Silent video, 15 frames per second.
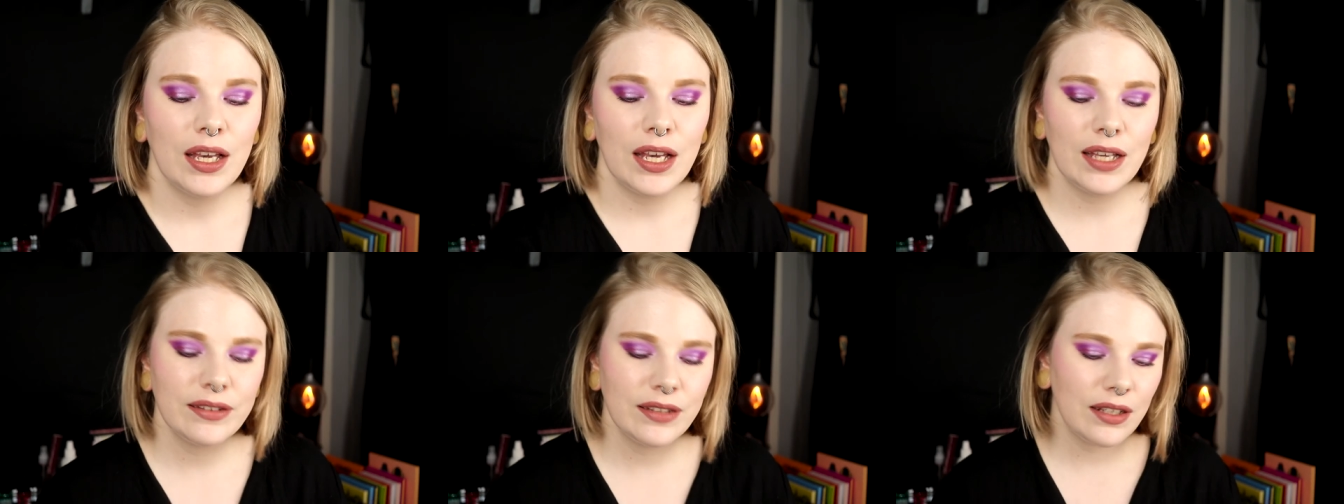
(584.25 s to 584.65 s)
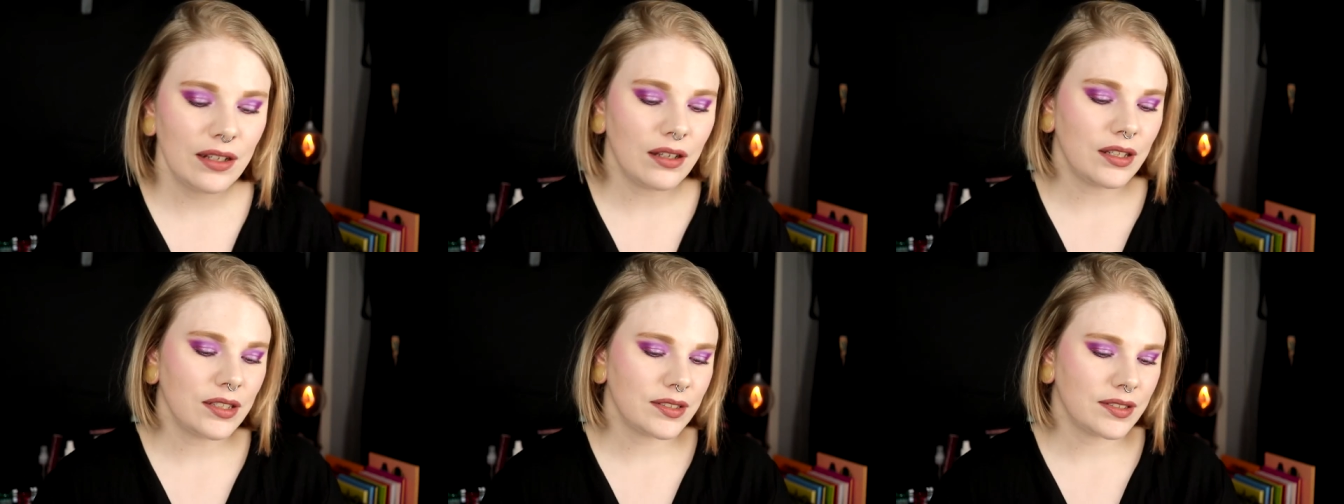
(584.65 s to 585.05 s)
And the
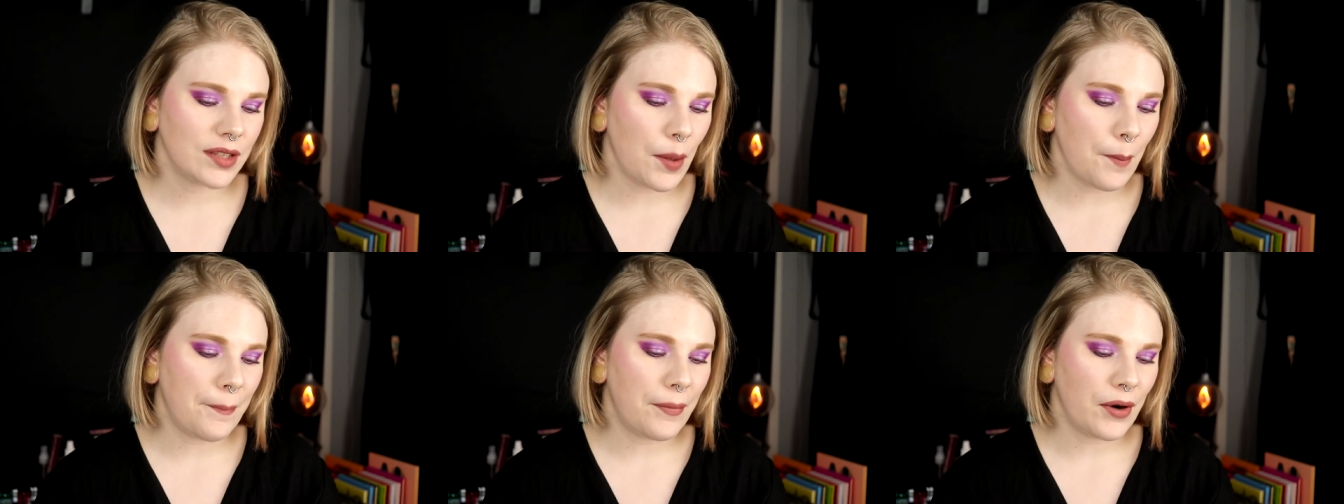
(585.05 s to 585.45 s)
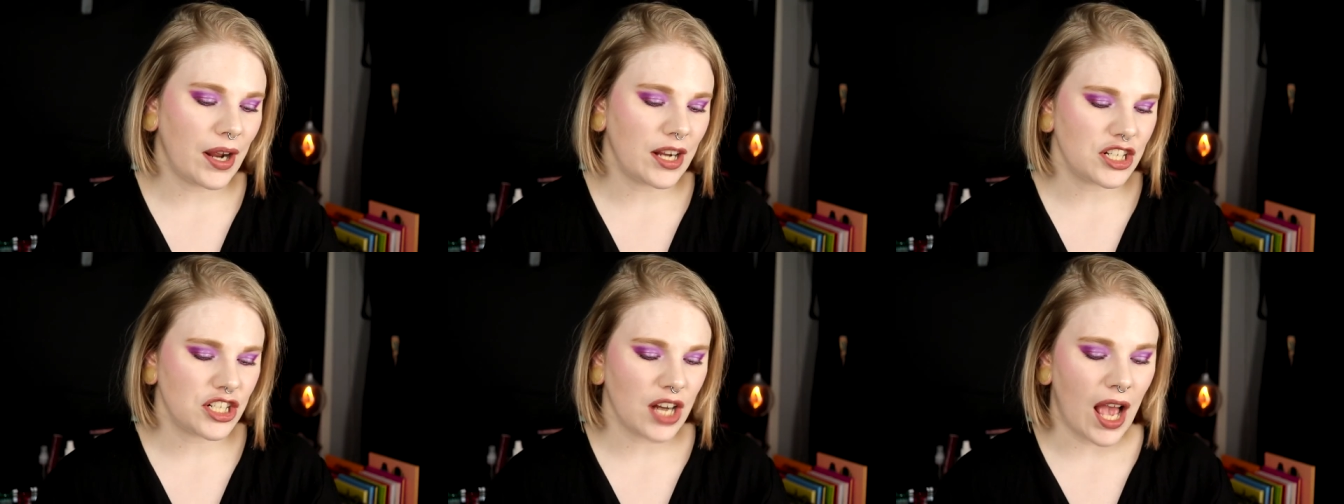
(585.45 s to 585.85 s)
last
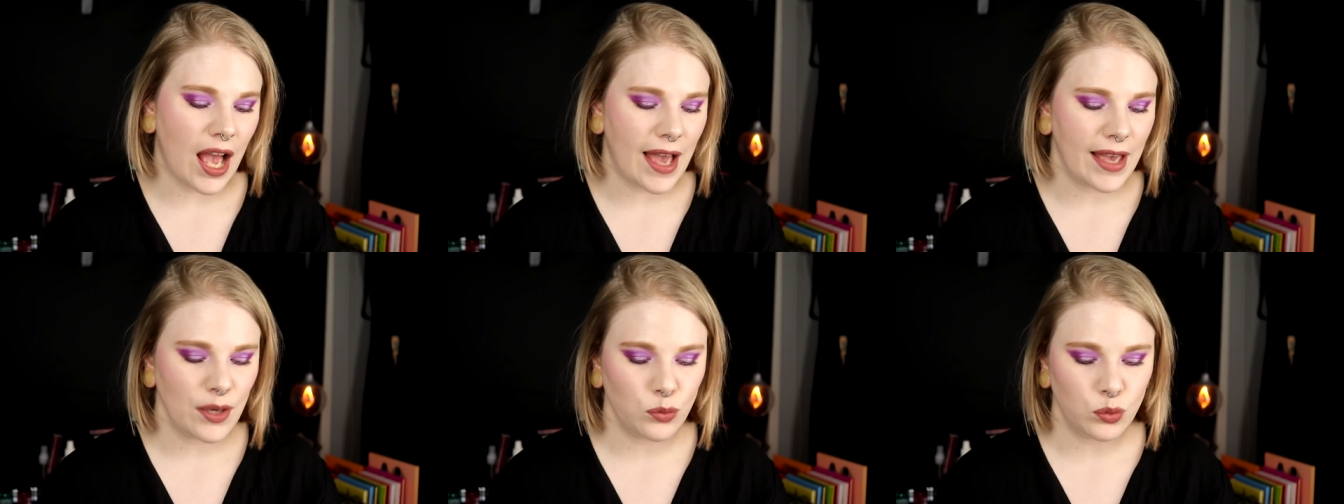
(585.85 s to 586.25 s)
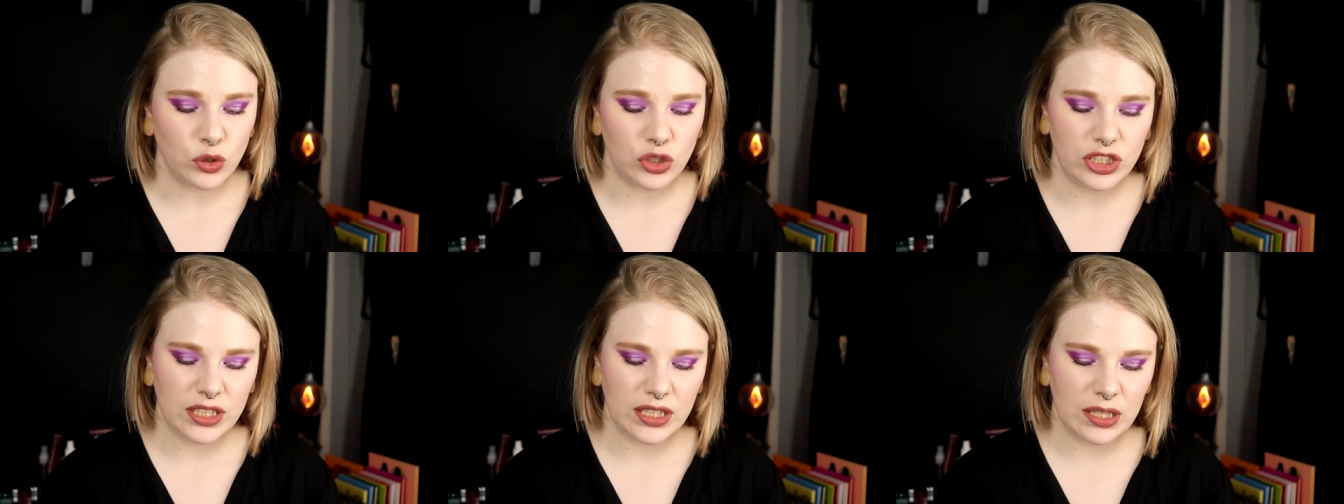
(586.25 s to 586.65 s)
brush I
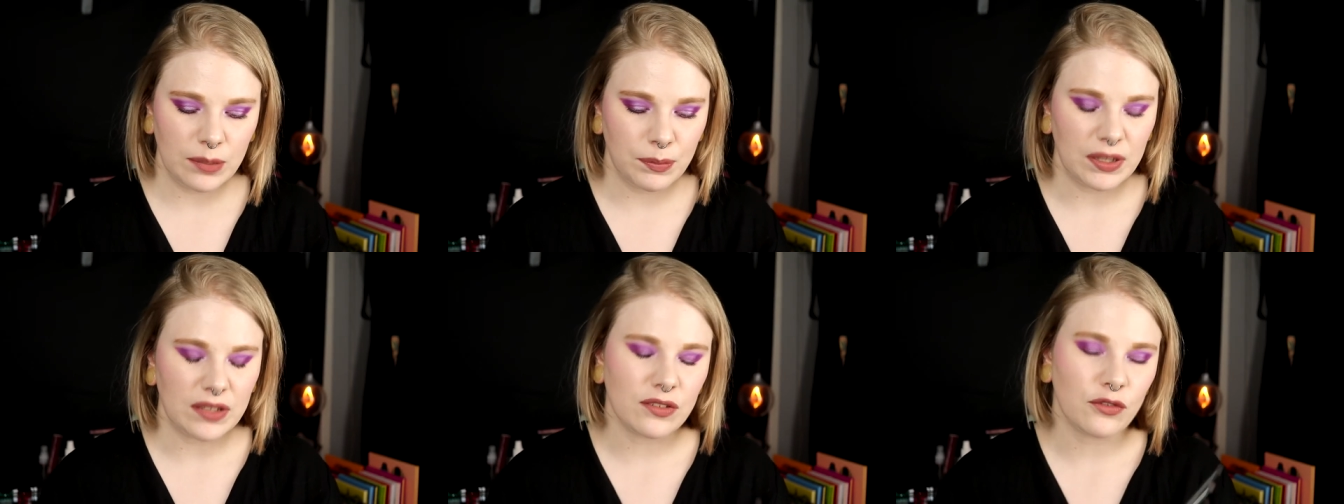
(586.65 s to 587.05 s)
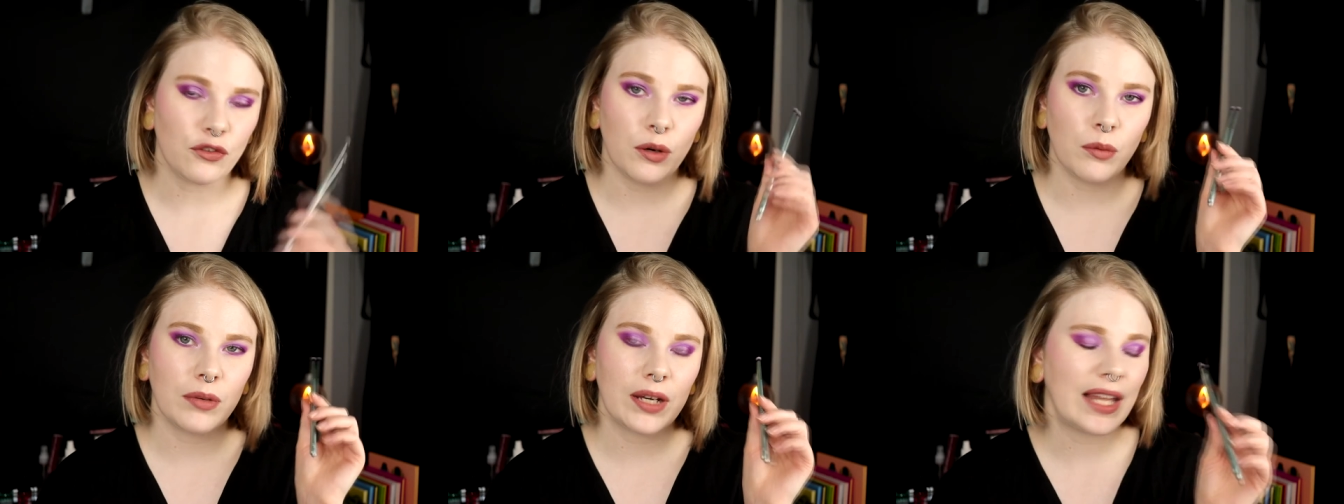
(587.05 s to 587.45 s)
would keep is
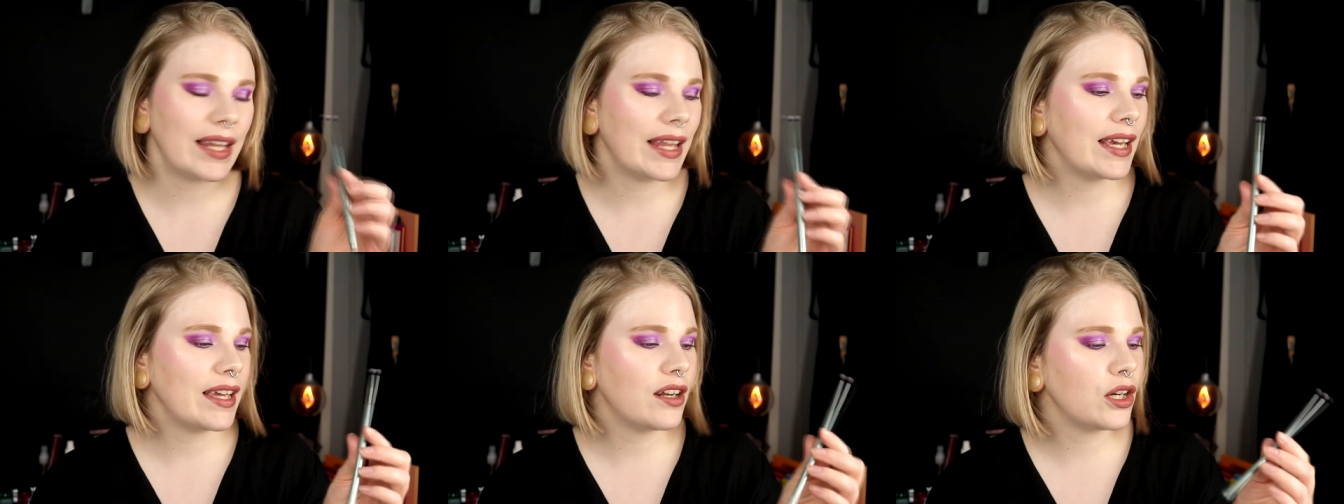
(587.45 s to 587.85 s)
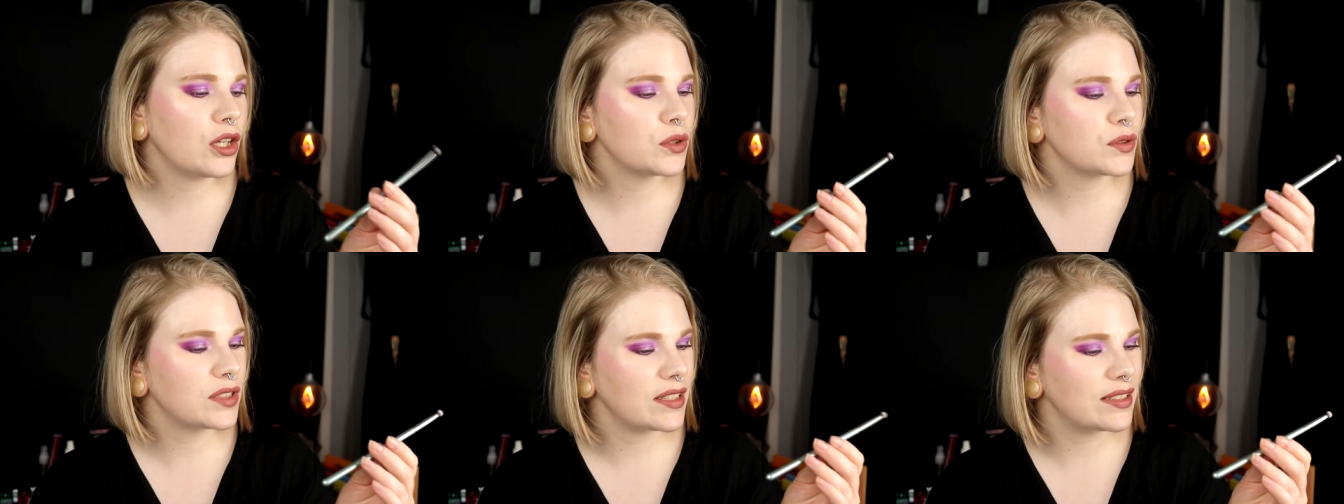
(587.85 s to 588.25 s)
from
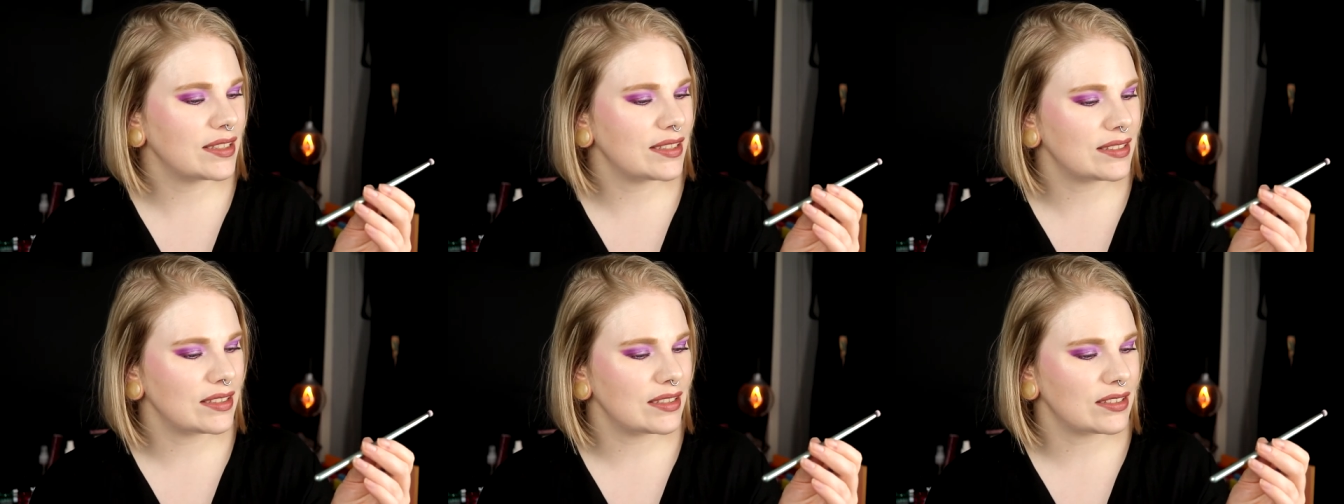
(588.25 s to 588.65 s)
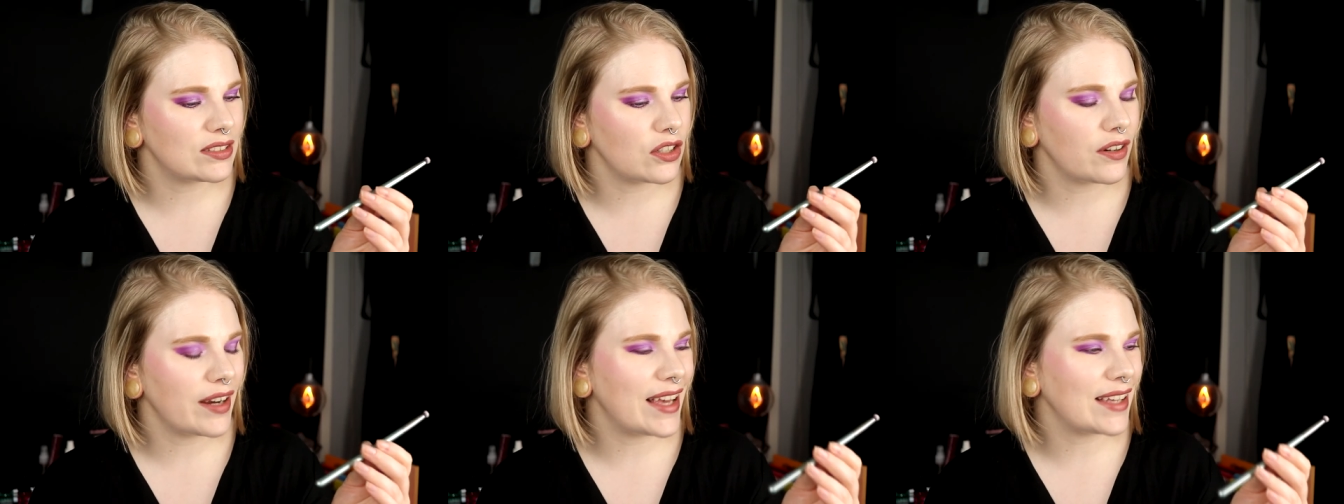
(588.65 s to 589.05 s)
Kaleidos. This is
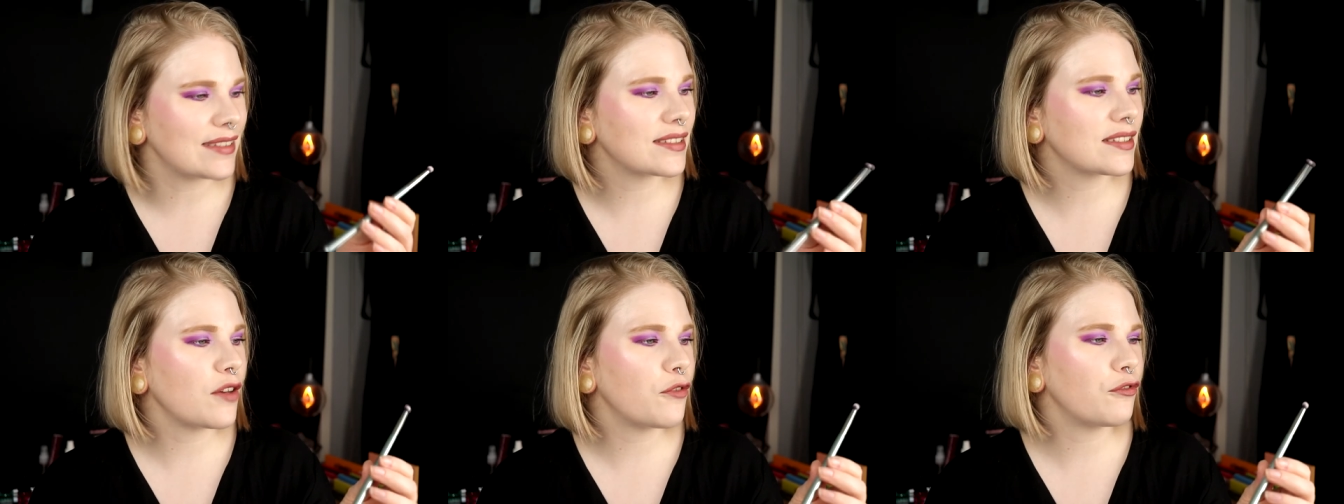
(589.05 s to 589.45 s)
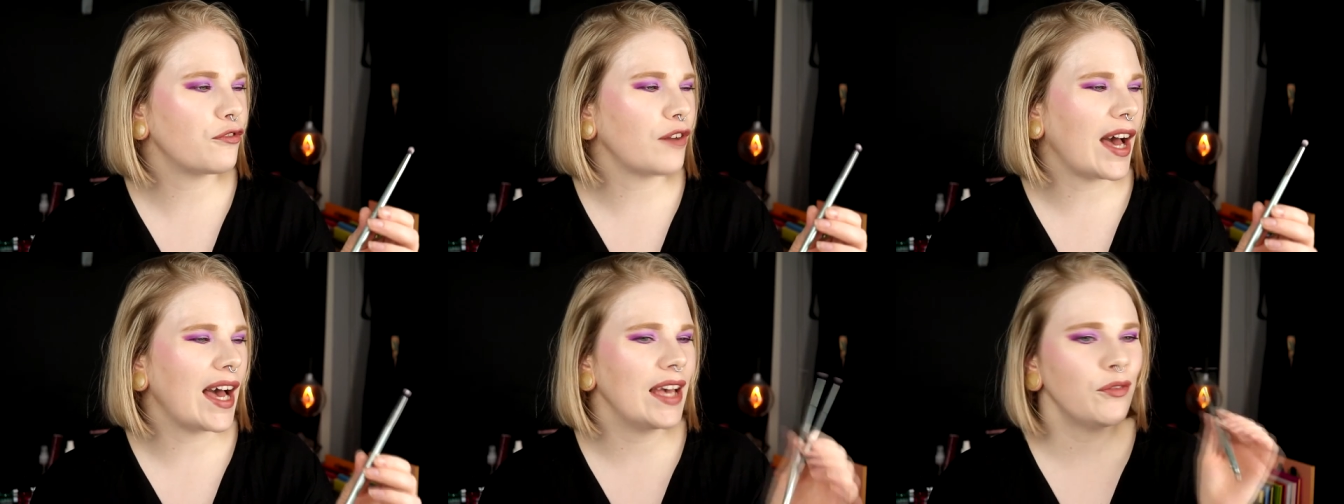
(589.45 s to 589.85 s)
their
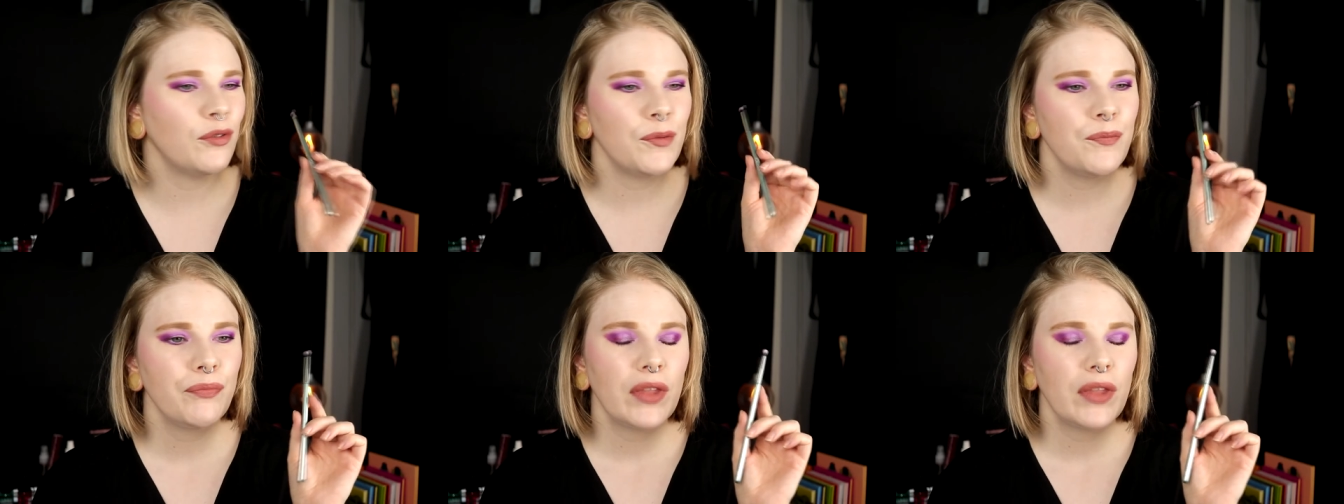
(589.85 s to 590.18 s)
S5.